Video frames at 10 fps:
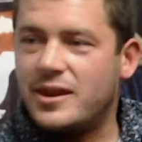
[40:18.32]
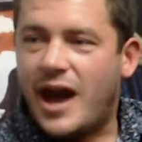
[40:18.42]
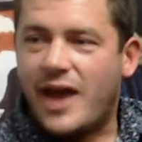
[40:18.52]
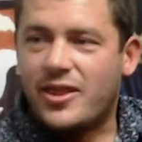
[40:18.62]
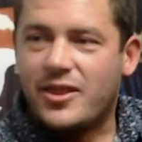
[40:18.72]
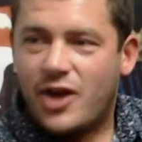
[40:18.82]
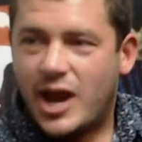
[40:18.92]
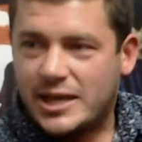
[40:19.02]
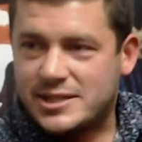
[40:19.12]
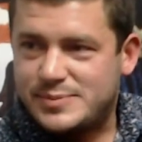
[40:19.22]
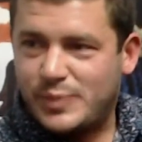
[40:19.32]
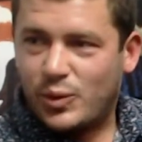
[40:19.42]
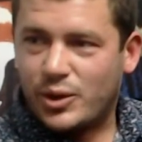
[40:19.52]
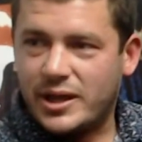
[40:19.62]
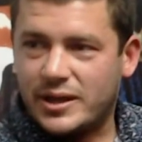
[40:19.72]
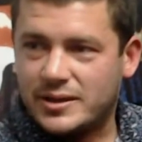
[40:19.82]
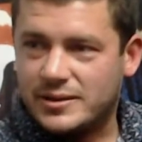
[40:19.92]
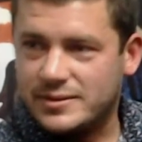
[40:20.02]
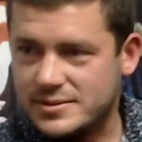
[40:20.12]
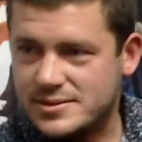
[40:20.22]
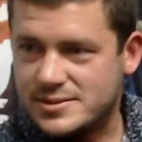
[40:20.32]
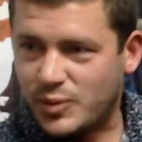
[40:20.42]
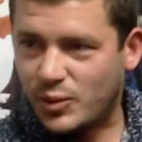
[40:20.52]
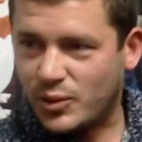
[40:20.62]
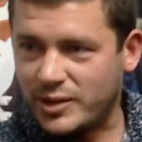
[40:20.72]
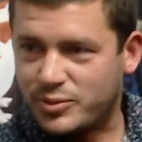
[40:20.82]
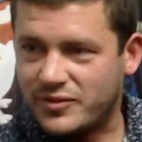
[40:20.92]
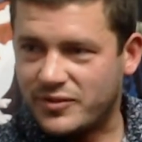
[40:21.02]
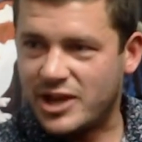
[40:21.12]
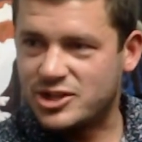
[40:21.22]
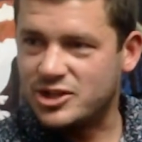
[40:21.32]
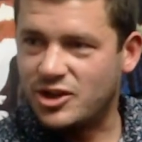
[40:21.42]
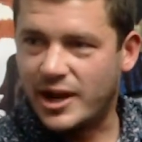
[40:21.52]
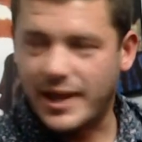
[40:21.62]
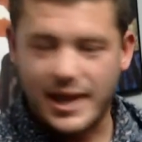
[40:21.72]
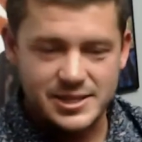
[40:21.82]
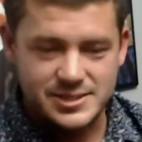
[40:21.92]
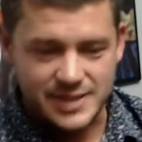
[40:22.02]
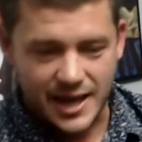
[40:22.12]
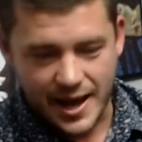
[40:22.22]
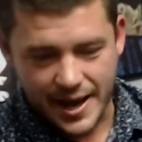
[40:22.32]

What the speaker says: than like sporting profession, I guess.